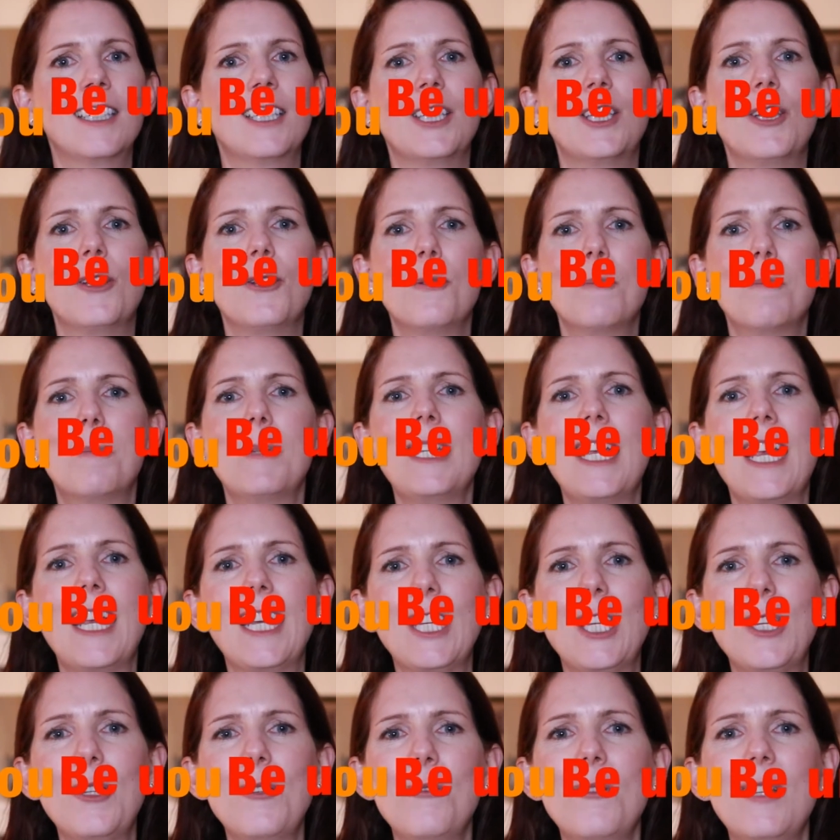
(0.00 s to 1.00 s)
you
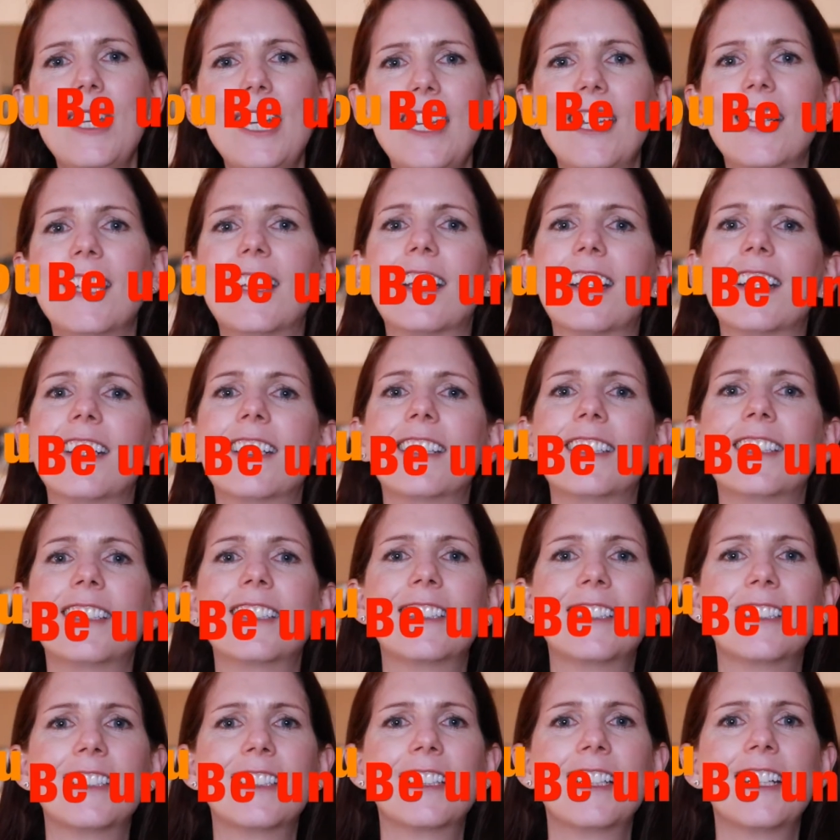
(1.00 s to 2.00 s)
being unique,
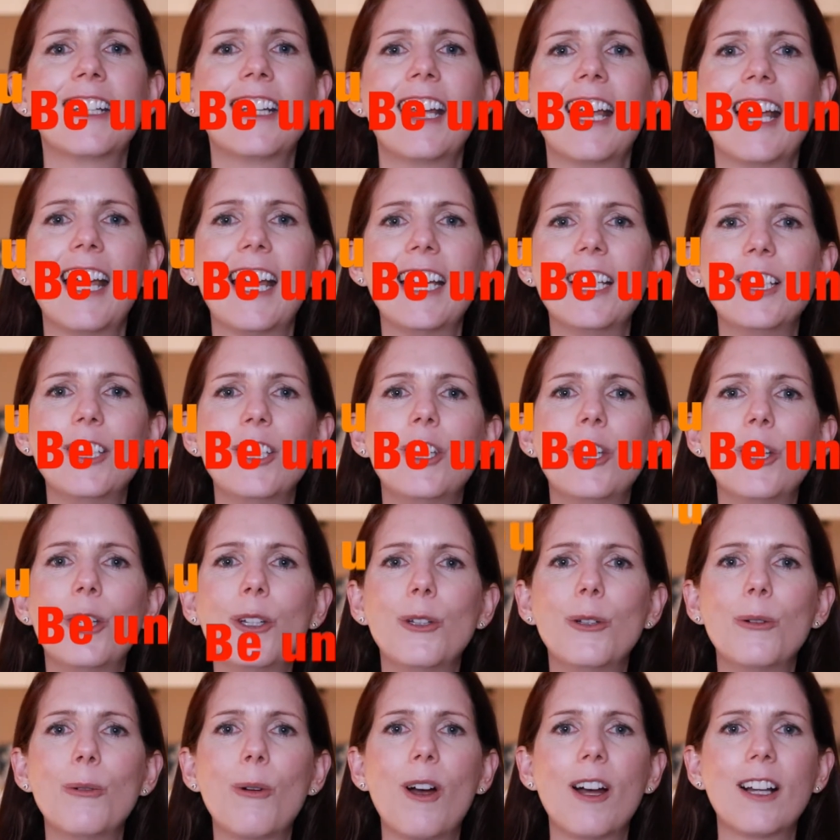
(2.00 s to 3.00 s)
and you